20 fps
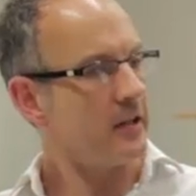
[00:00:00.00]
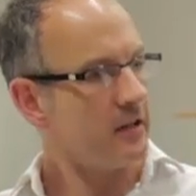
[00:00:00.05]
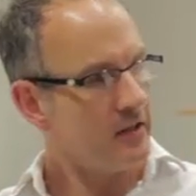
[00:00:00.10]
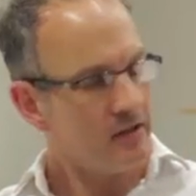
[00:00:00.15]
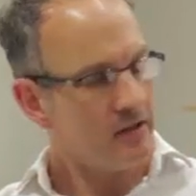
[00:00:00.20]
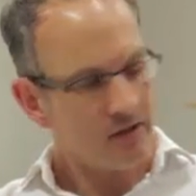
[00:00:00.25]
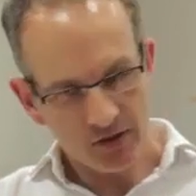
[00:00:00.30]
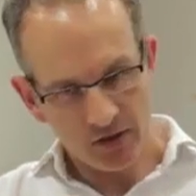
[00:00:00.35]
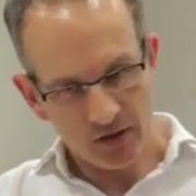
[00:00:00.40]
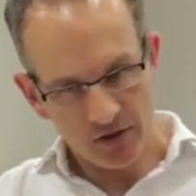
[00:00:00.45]
Yeah.
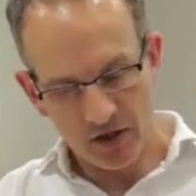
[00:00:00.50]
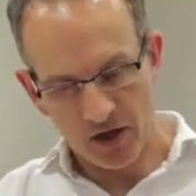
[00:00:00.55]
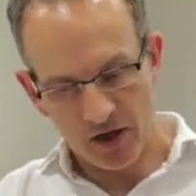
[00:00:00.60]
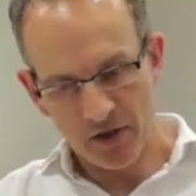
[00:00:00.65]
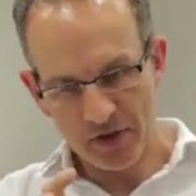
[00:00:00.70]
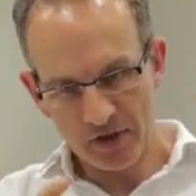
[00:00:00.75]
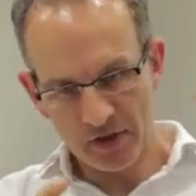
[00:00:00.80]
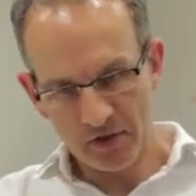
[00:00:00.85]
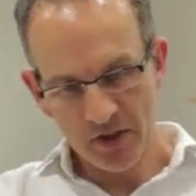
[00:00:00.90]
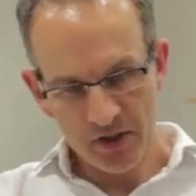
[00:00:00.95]
So
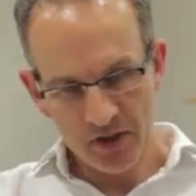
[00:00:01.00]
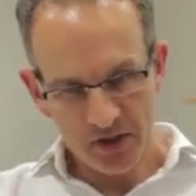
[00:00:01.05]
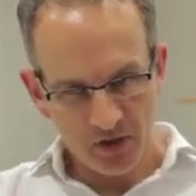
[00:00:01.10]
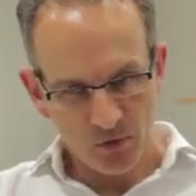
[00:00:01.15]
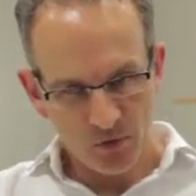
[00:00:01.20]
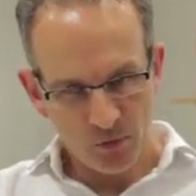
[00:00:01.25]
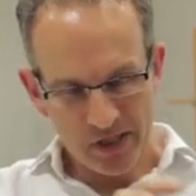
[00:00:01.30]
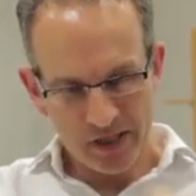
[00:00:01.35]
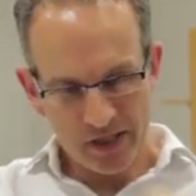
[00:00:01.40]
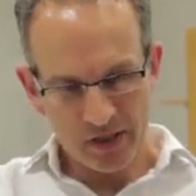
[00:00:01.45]
I think
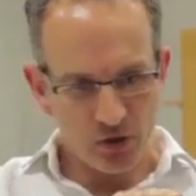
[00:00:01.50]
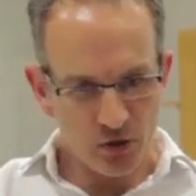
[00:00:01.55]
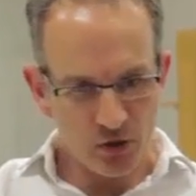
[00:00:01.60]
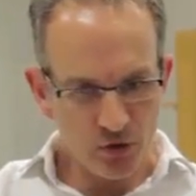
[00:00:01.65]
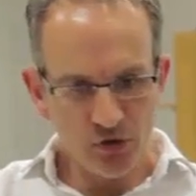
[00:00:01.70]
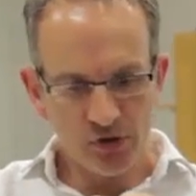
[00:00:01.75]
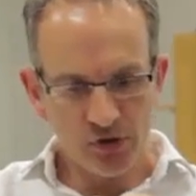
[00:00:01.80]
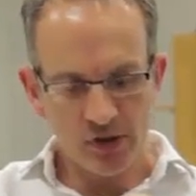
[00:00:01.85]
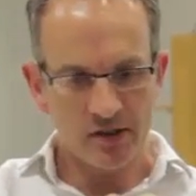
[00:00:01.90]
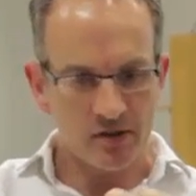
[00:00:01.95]
we can
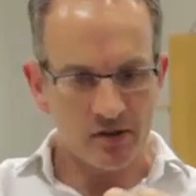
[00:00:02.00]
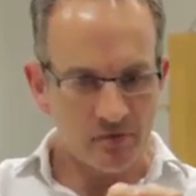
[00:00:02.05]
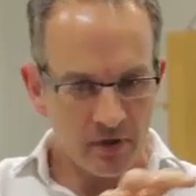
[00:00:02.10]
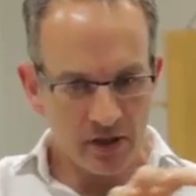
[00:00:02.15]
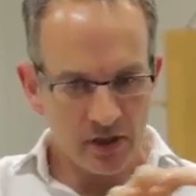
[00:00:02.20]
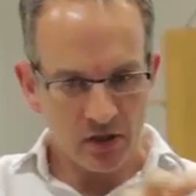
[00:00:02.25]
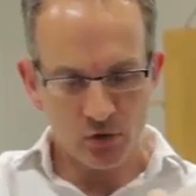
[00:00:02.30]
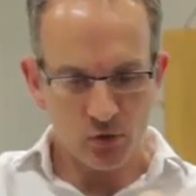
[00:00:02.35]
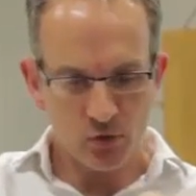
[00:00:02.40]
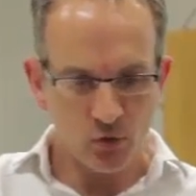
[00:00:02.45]
use it
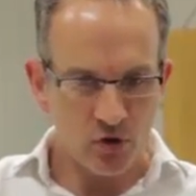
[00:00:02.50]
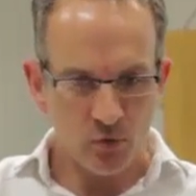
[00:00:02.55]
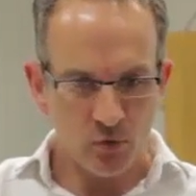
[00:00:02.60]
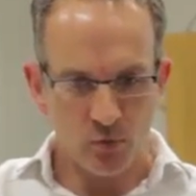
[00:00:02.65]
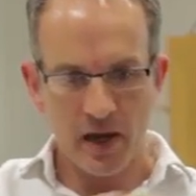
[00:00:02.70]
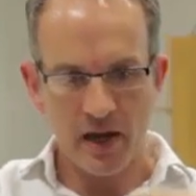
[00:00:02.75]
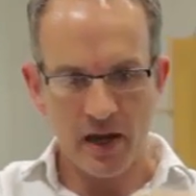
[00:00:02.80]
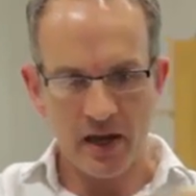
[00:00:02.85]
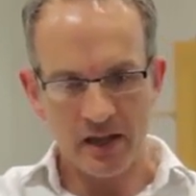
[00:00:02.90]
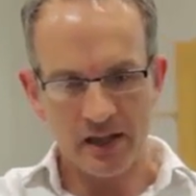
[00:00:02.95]
to make sure
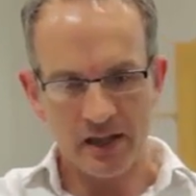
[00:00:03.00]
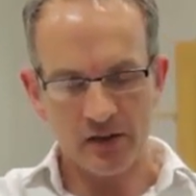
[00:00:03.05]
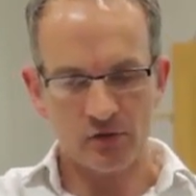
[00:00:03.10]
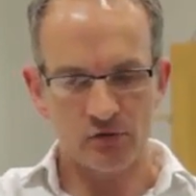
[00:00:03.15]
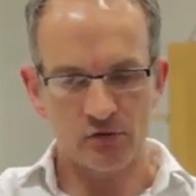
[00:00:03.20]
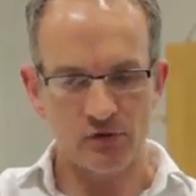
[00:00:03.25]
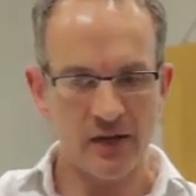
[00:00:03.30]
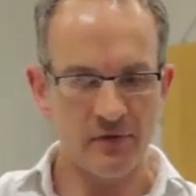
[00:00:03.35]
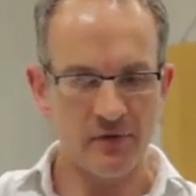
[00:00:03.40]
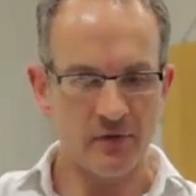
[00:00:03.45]
that where
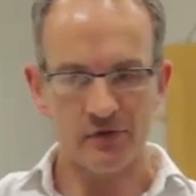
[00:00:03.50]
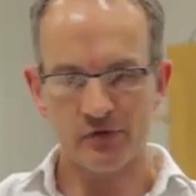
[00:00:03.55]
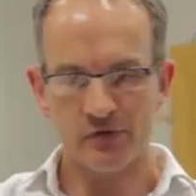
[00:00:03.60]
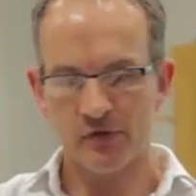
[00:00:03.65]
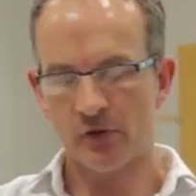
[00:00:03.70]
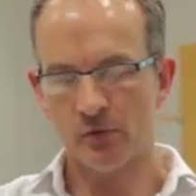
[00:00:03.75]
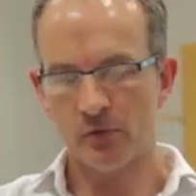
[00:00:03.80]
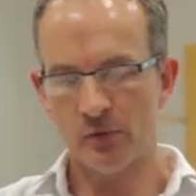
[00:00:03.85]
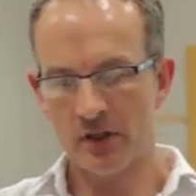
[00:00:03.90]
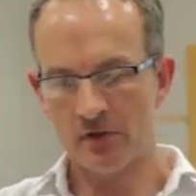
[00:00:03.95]
it's
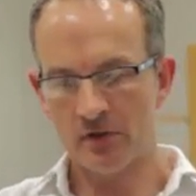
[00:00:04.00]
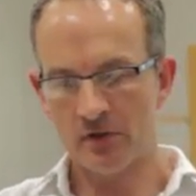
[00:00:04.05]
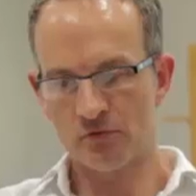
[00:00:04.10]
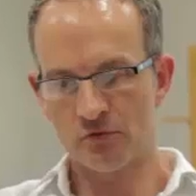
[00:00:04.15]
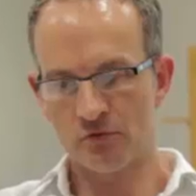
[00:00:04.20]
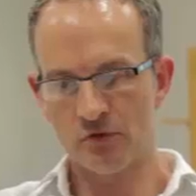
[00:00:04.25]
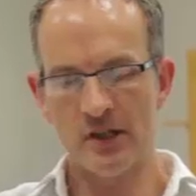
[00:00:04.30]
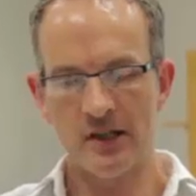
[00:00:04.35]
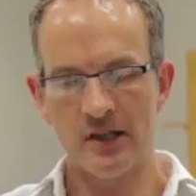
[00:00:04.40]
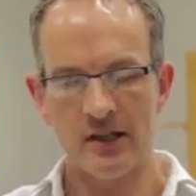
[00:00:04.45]
relevant for us, we
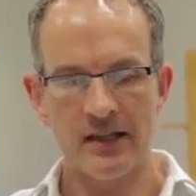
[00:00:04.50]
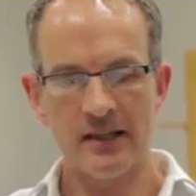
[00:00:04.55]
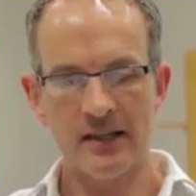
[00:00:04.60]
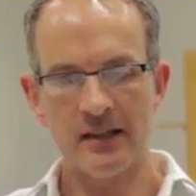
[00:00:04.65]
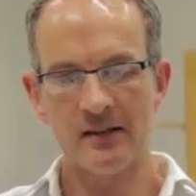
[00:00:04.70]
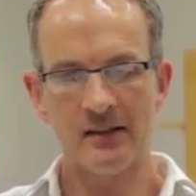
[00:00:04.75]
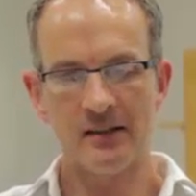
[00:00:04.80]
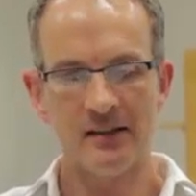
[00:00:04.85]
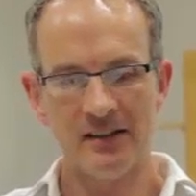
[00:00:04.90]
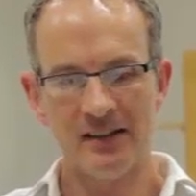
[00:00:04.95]
can
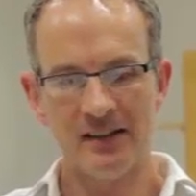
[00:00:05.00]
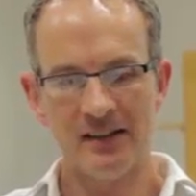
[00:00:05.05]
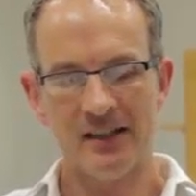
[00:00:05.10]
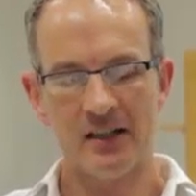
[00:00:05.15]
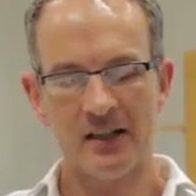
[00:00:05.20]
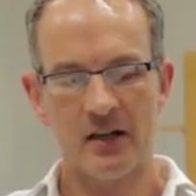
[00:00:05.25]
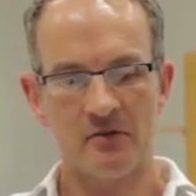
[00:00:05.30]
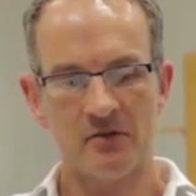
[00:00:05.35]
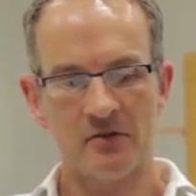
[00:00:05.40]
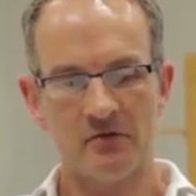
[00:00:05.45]
really
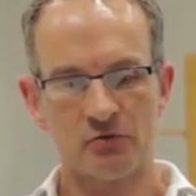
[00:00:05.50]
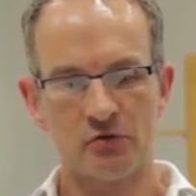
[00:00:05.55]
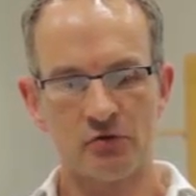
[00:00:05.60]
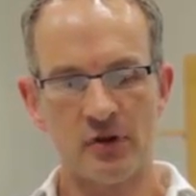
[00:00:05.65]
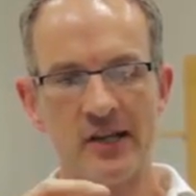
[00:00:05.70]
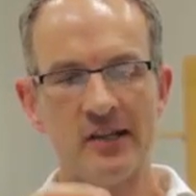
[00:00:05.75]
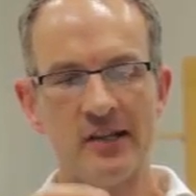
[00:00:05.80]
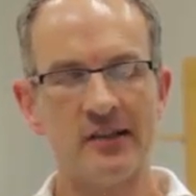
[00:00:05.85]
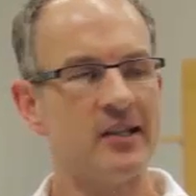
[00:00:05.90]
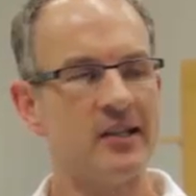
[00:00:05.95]

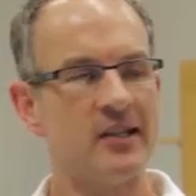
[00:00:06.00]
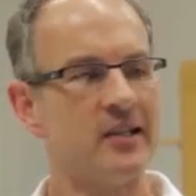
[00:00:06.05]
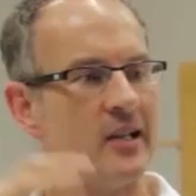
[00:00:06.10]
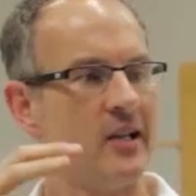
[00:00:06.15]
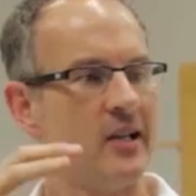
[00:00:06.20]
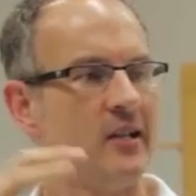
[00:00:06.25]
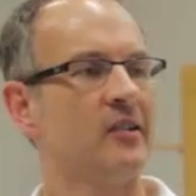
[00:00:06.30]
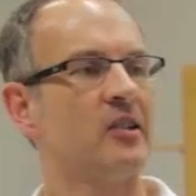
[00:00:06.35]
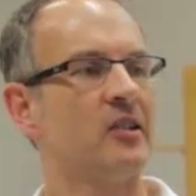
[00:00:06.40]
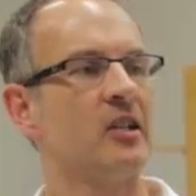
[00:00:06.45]
raise the
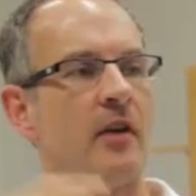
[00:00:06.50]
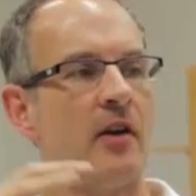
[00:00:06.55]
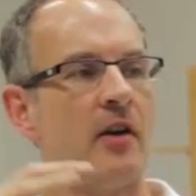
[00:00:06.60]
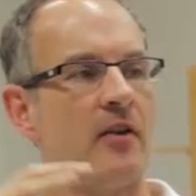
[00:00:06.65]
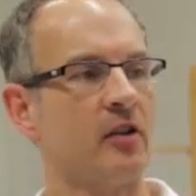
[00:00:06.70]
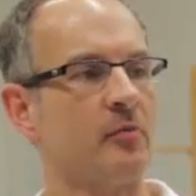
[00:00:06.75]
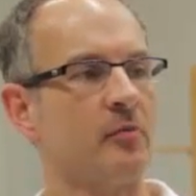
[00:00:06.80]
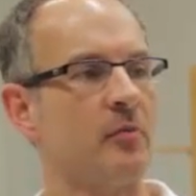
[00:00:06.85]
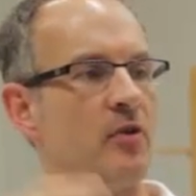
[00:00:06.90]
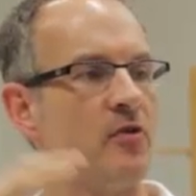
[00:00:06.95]
intensity
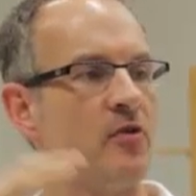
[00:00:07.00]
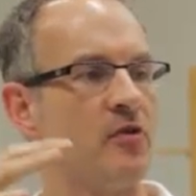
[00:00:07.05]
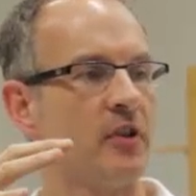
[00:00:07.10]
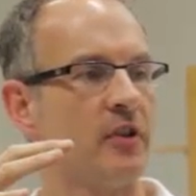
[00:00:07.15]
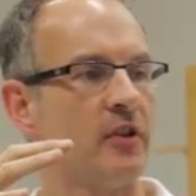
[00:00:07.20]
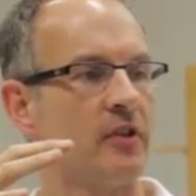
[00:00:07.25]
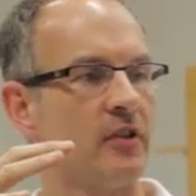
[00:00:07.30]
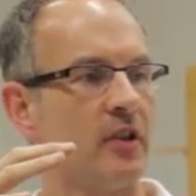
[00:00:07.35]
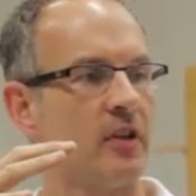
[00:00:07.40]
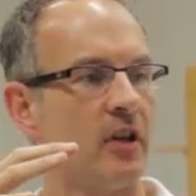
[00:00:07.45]
of our
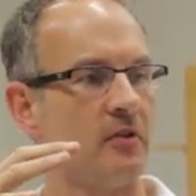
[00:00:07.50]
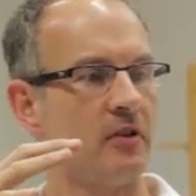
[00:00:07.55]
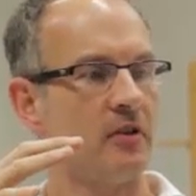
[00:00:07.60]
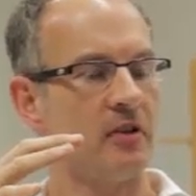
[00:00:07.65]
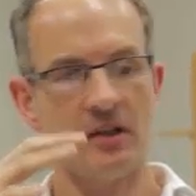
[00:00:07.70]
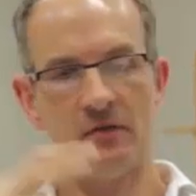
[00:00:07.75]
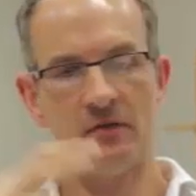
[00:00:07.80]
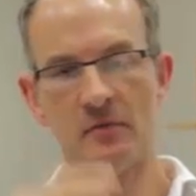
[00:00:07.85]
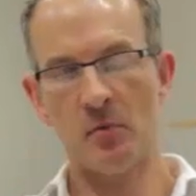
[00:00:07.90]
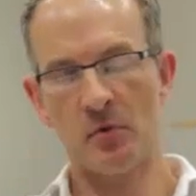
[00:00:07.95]
experiences.
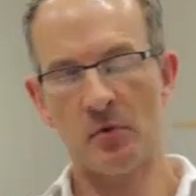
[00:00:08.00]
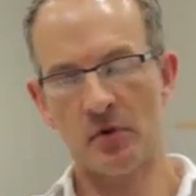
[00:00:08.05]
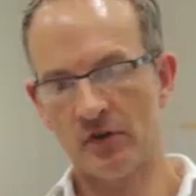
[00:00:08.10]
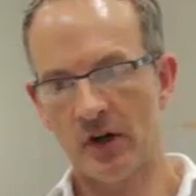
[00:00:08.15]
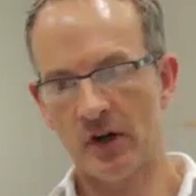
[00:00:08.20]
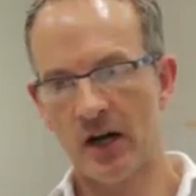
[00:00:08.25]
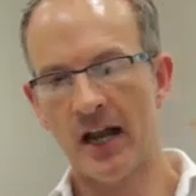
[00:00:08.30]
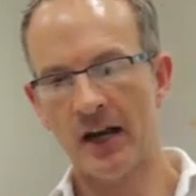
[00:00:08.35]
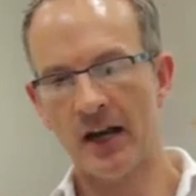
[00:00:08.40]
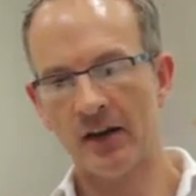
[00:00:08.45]
And if we
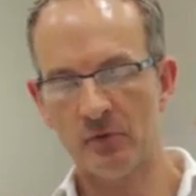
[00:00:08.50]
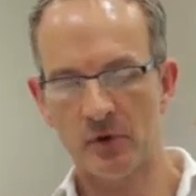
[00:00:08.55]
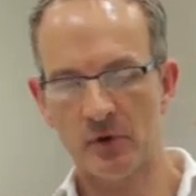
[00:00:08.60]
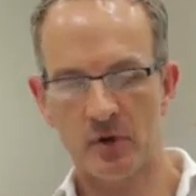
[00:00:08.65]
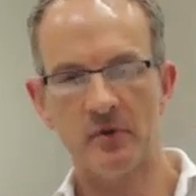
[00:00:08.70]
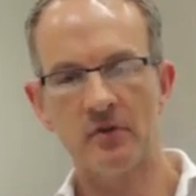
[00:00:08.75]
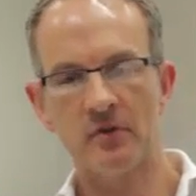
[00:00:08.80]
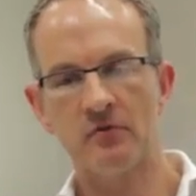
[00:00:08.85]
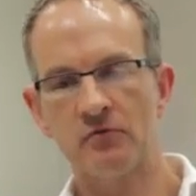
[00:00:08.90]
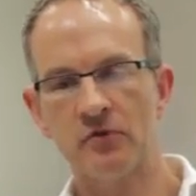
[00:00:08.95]
want to relax,
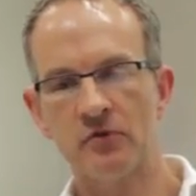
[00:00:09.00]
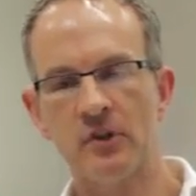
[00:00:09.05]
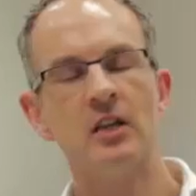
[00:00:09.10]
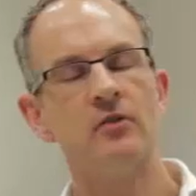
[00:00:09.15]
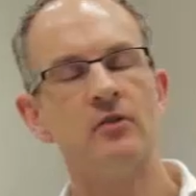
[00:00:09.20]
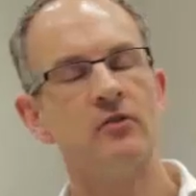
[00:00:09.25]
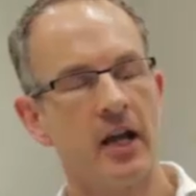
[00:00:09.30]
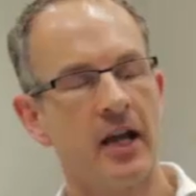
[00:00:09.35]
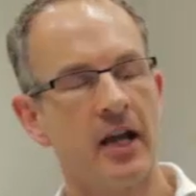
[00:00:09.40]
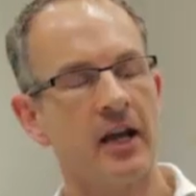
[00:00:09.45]
we can be
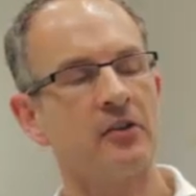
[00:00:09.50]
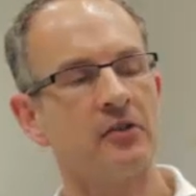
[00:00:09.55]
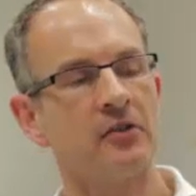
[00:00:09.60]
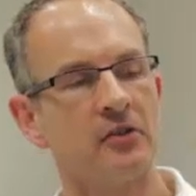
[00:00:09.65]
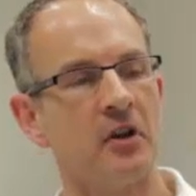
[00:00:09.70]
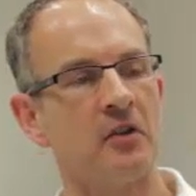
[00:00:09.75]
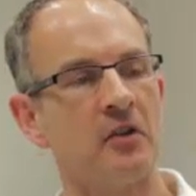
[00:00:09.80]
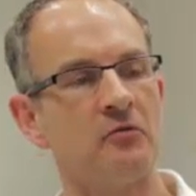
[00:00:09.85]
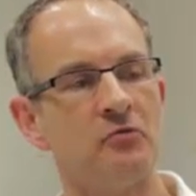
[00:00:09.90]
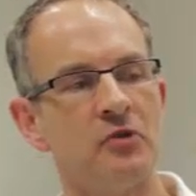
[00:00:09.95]
really
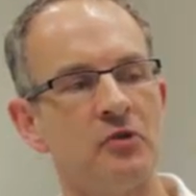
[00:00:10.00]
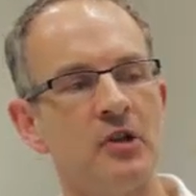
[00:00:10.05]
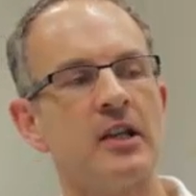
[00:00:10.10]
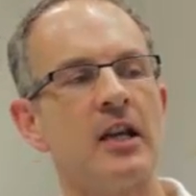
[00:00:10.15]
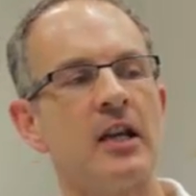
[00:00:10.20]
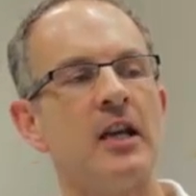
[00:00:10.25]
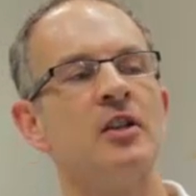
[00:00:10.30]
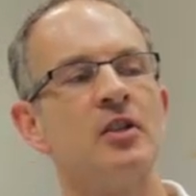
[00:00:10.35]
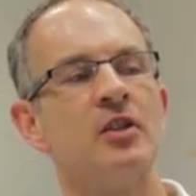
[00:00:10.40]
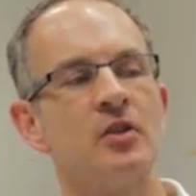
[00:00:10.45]
relaxed and
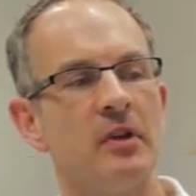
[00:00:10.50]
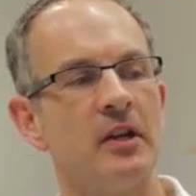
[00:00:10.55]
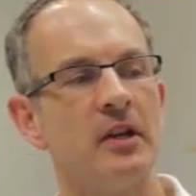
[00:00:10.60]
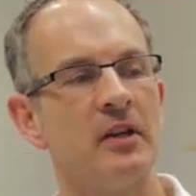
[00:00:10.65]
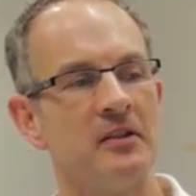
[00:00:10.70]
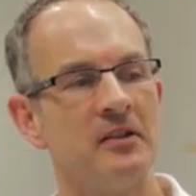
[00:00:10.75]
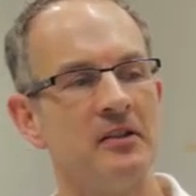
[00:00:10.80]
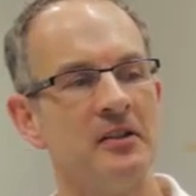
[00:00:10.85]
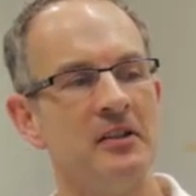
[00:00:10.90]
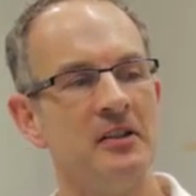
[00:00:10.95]
really get
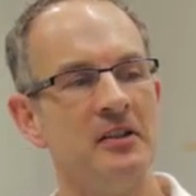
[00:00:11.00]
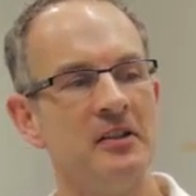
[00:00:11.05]
into it.